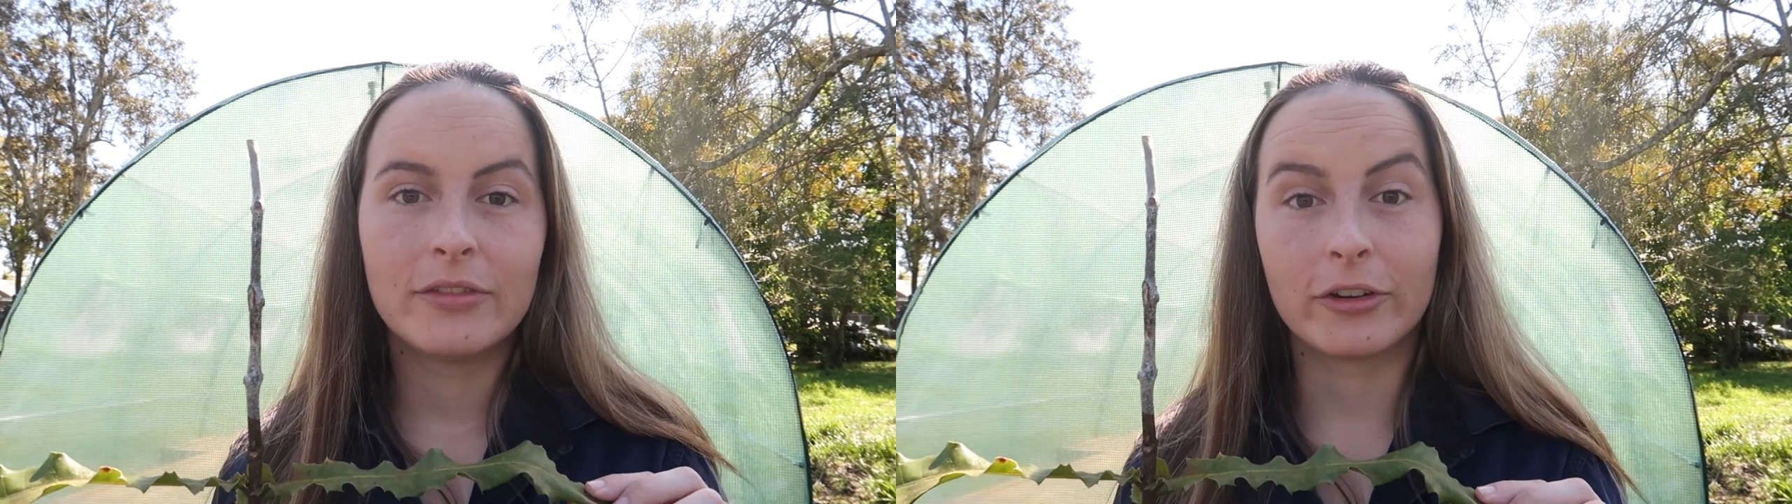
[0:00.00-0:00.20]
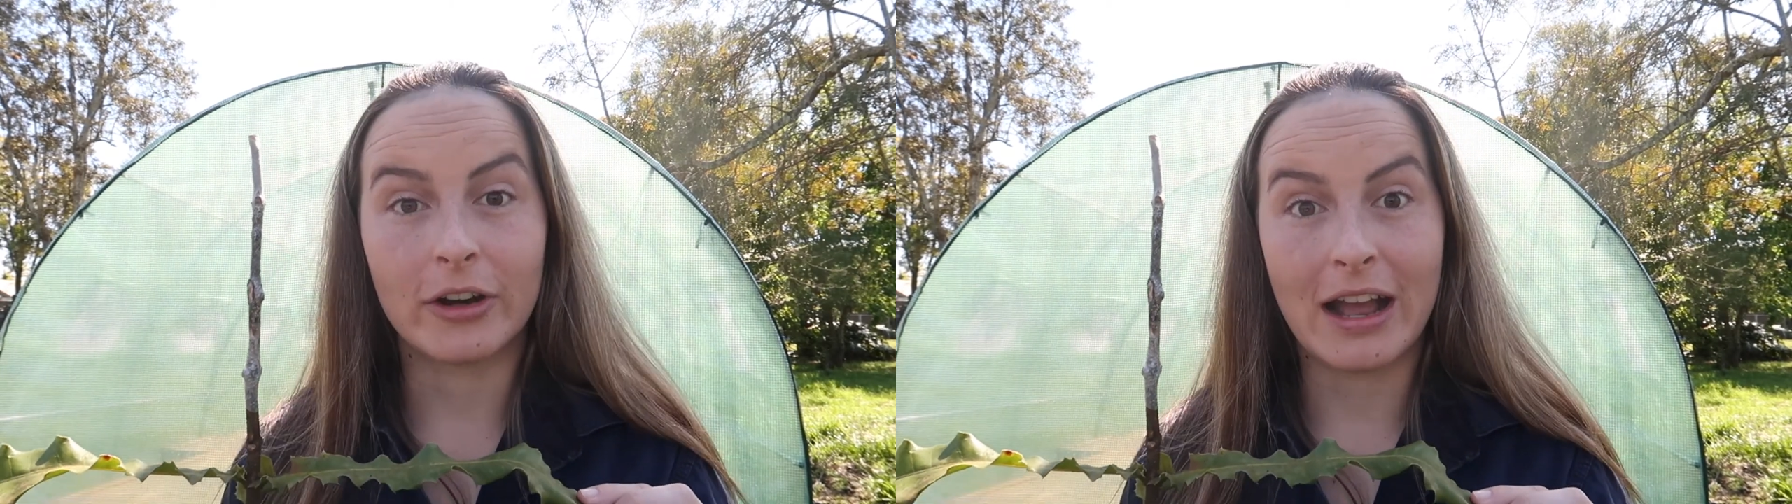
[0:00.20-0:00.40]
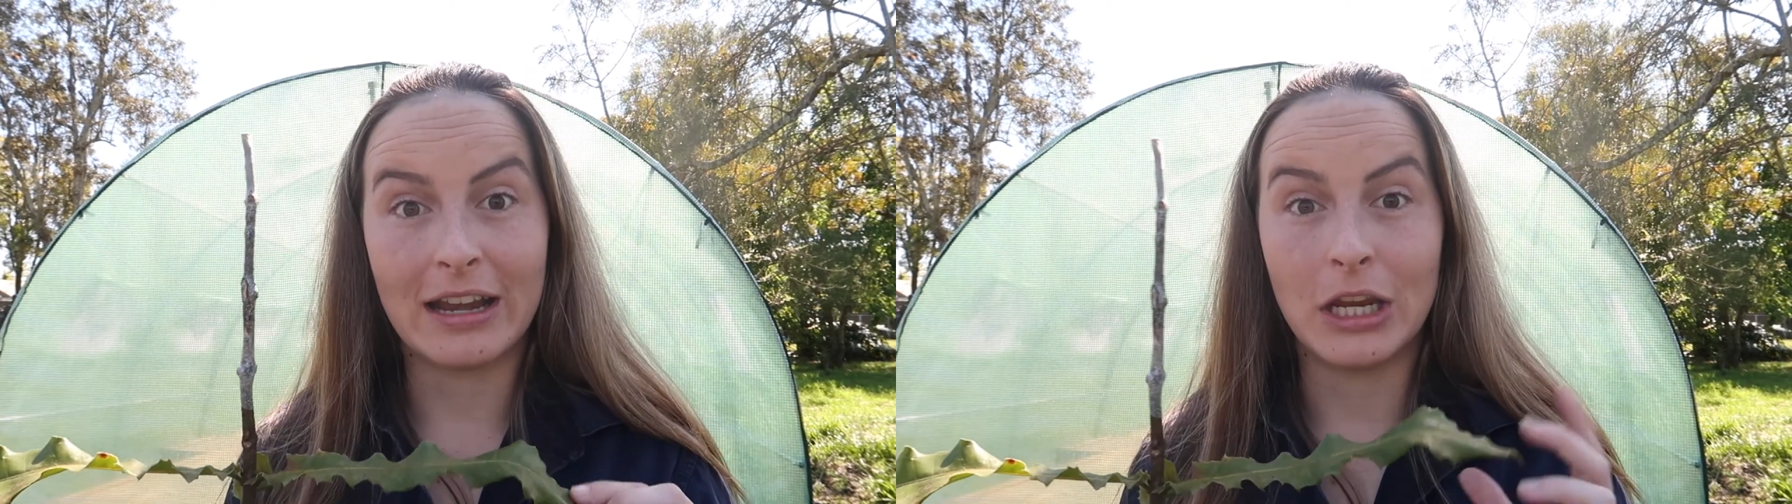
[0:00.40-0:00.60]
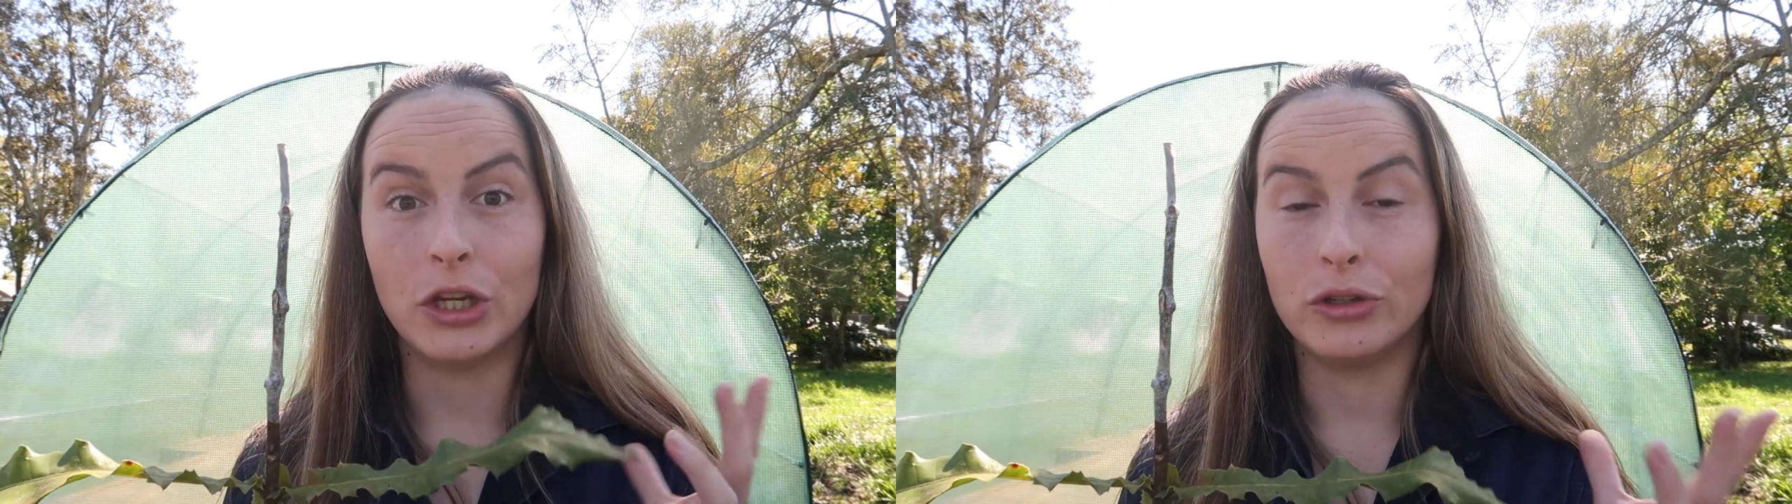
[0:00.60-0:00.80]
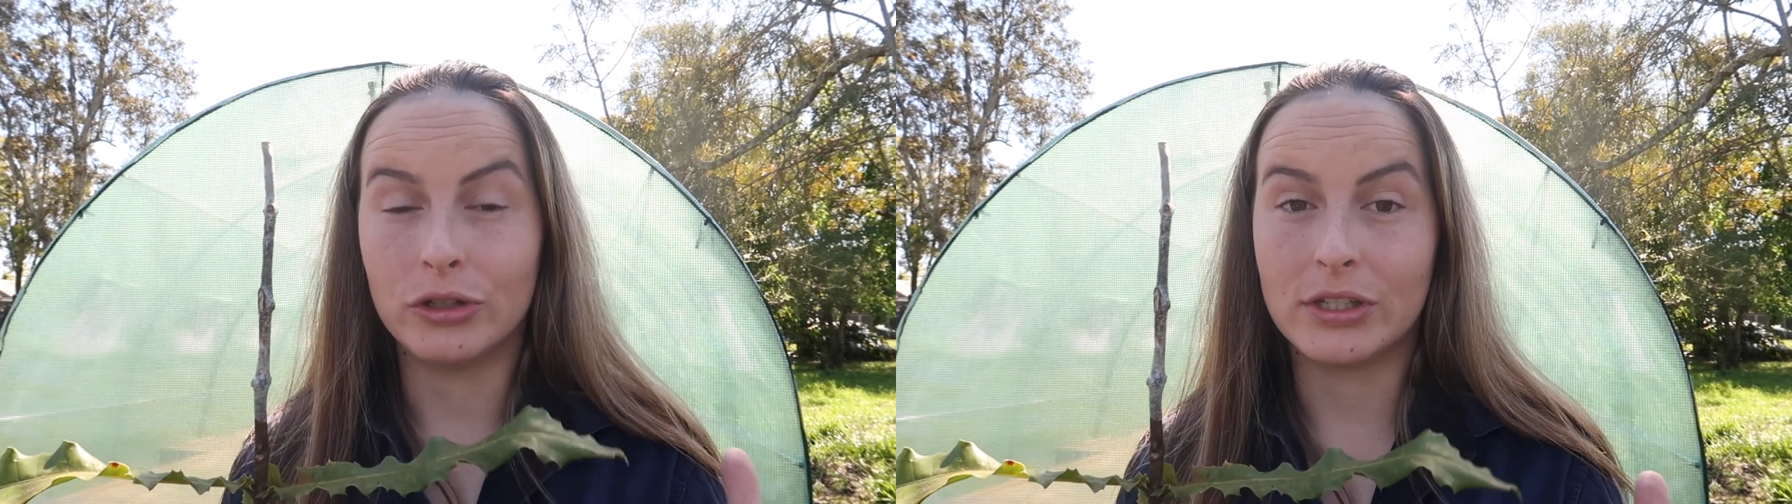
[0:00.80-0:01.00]

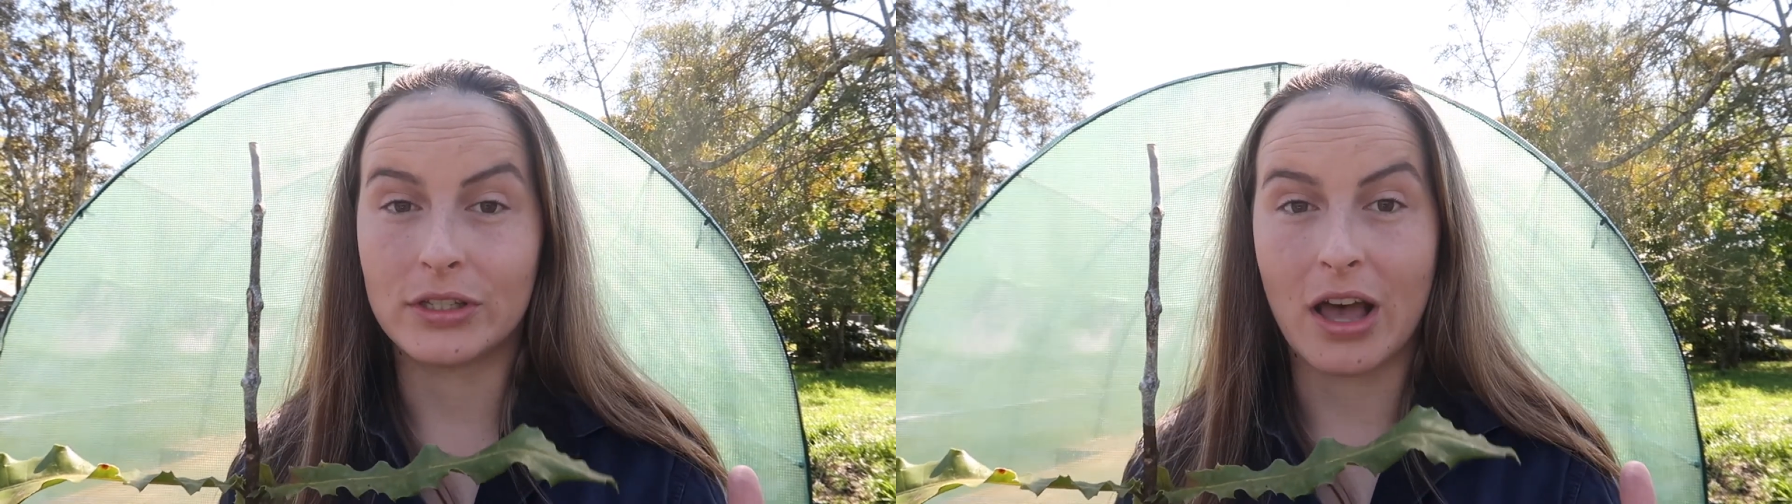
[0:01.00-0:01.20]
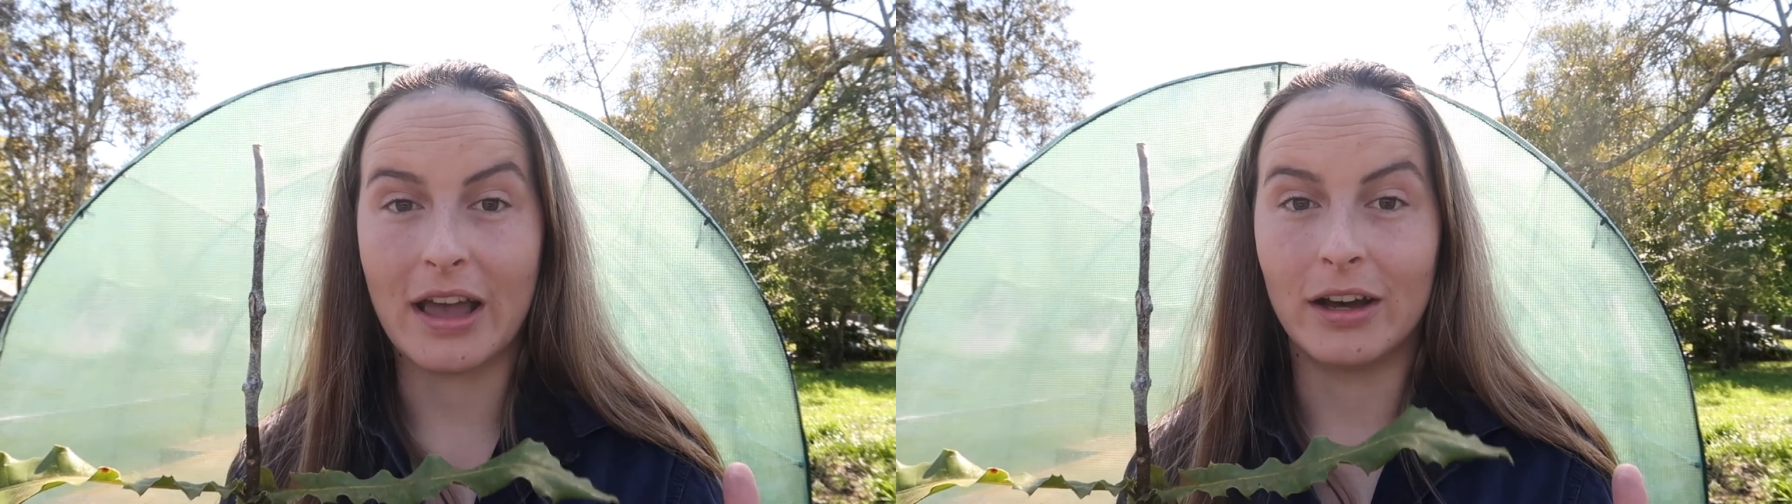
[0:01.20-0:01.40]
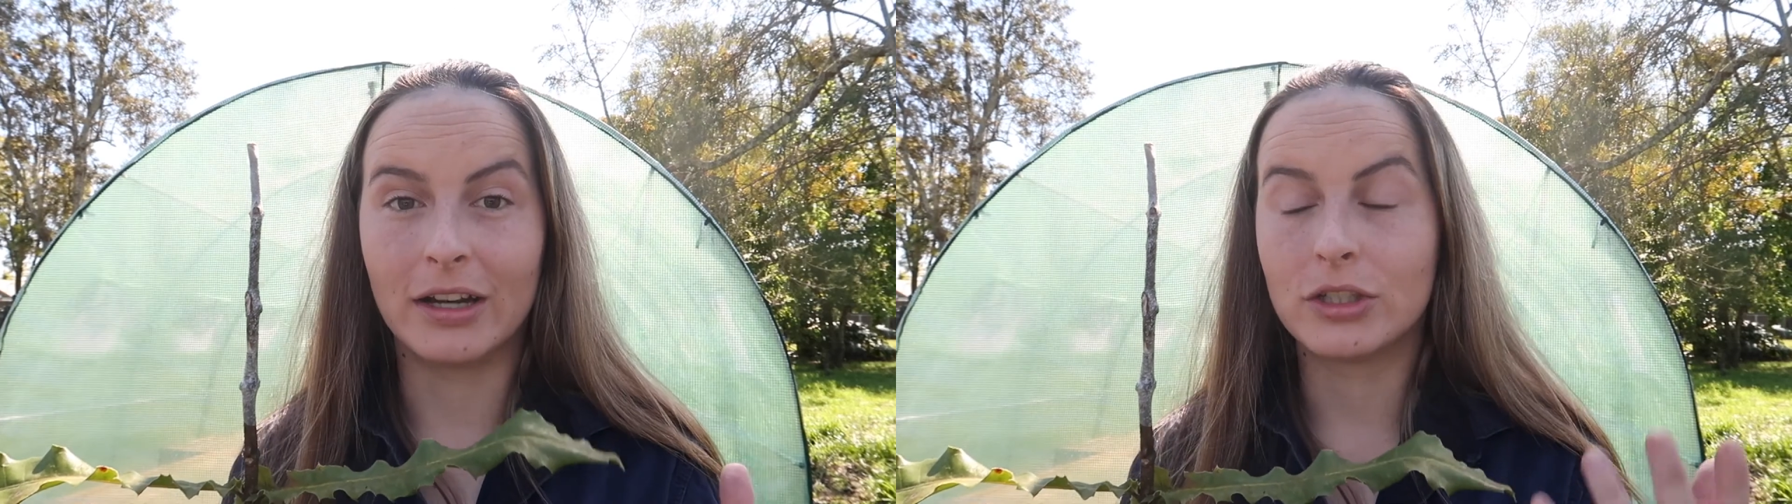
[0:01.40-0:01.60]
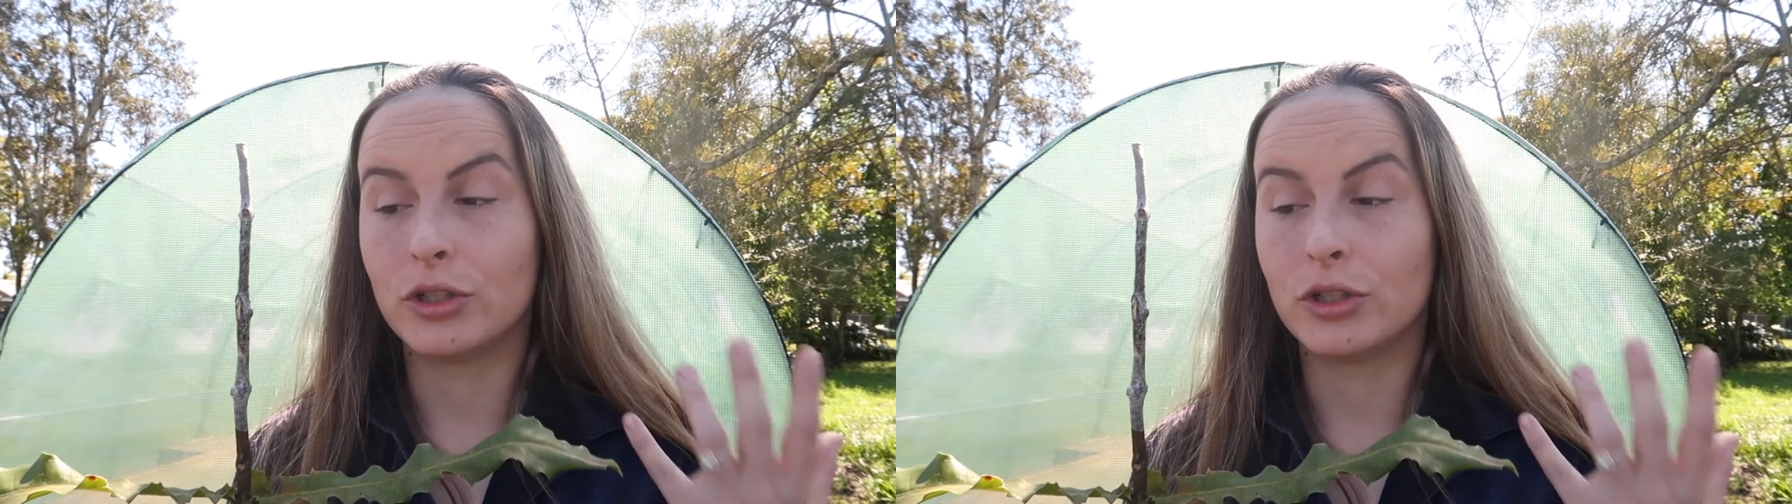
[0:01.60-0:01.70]
variety you desire